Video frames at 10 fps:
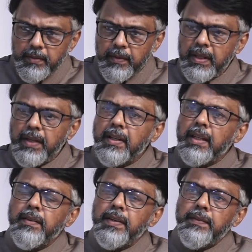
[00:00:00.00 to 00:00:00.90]

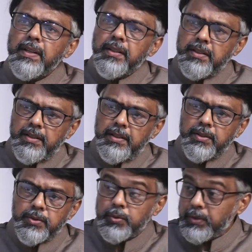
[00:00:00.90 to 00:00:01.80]
even
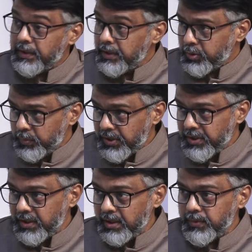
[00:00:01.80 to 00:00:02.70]
Netaji Subhash
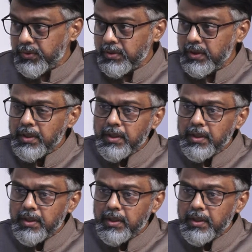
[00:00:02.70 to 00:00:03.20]
Chandra Bose,